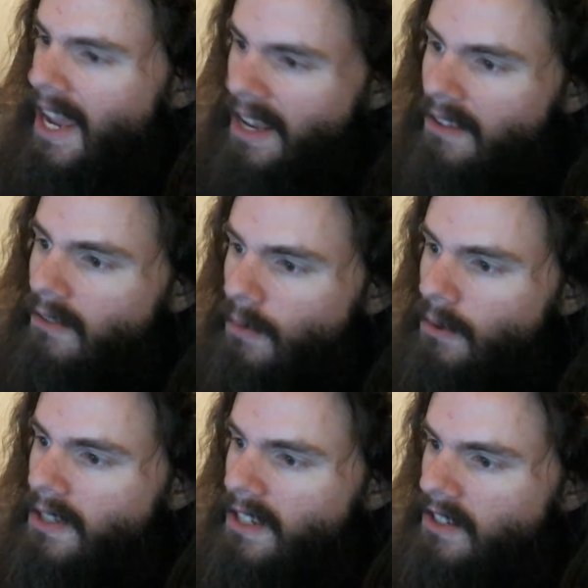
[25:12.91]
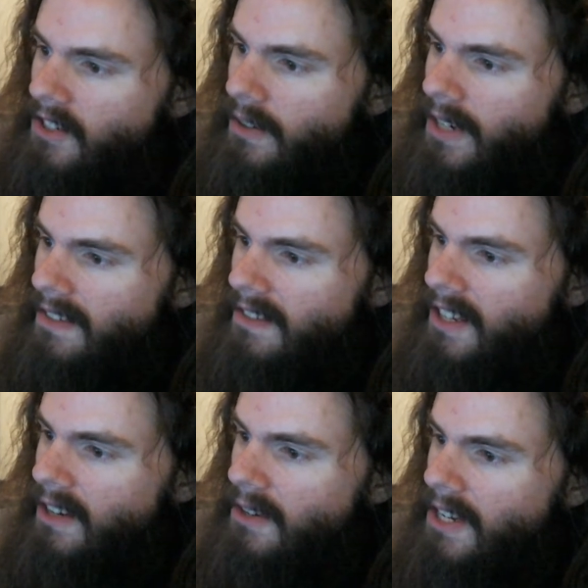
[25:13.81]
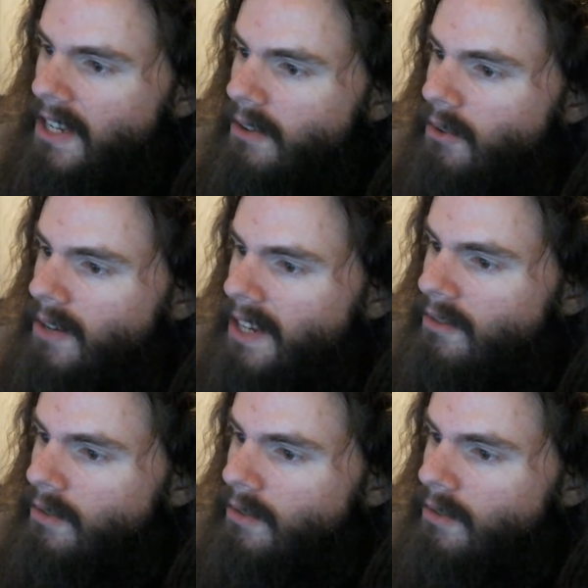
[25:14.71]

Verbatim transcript: and its role in ensuring security in Ukraine's